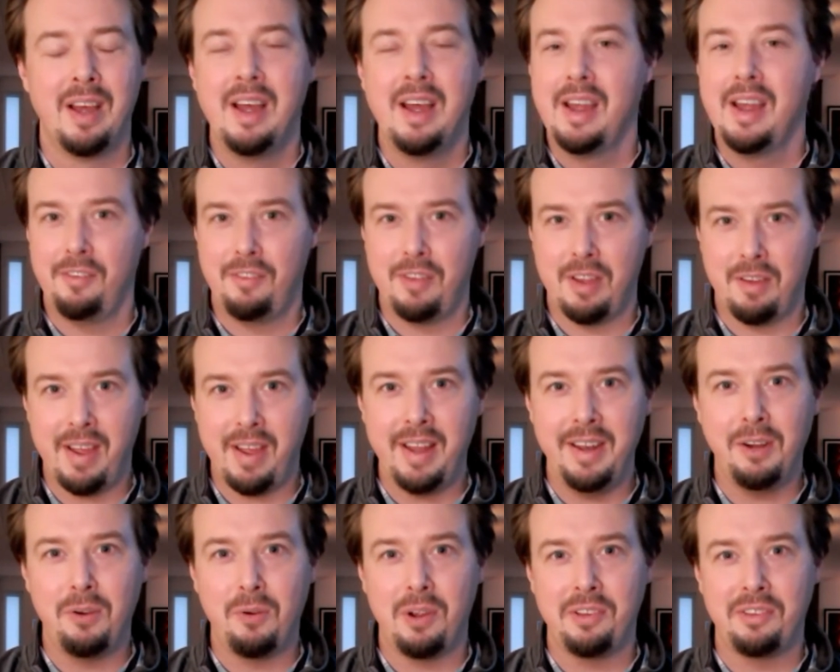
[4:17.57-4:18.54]
If you have any
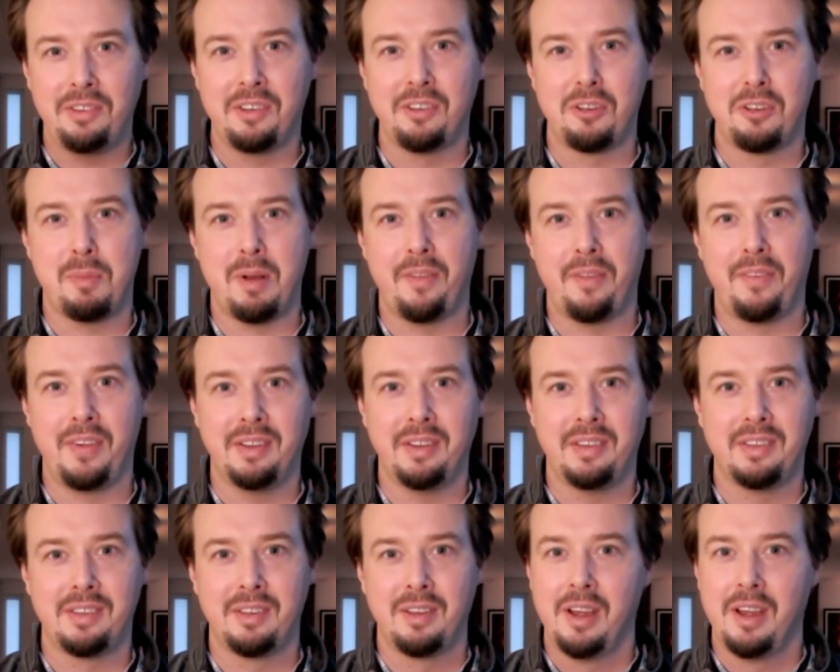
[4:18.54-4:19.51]
questions about
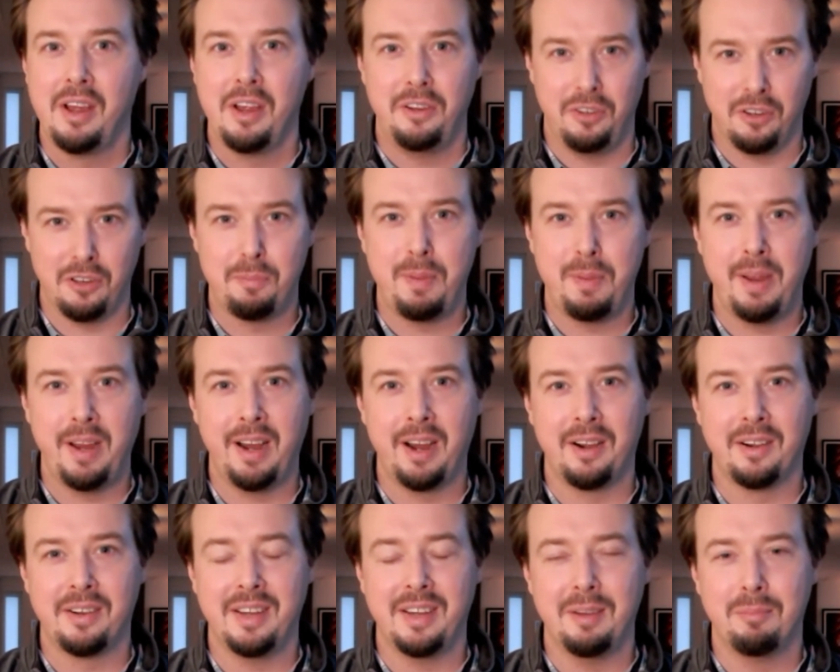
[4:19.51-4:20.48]
this, just ping our
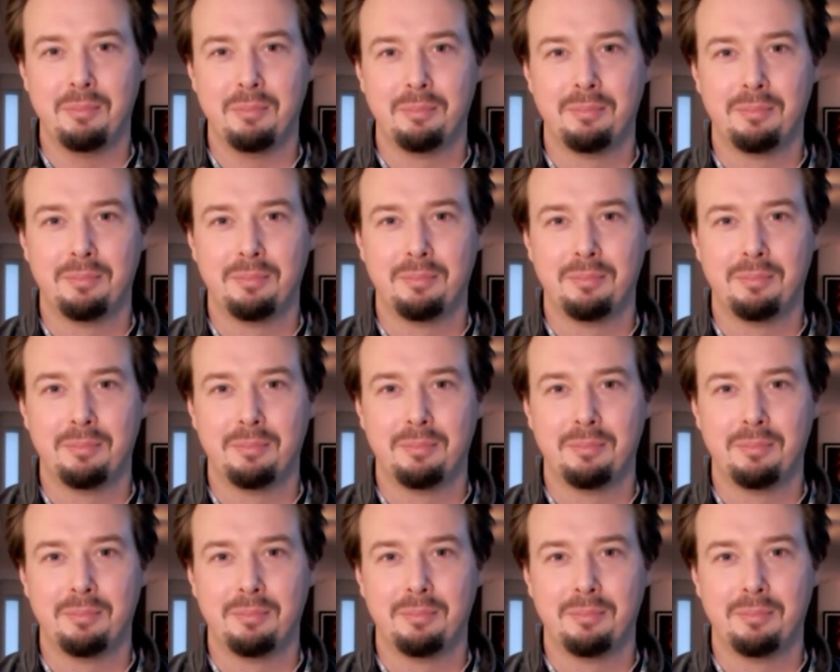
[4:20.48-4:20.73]
team.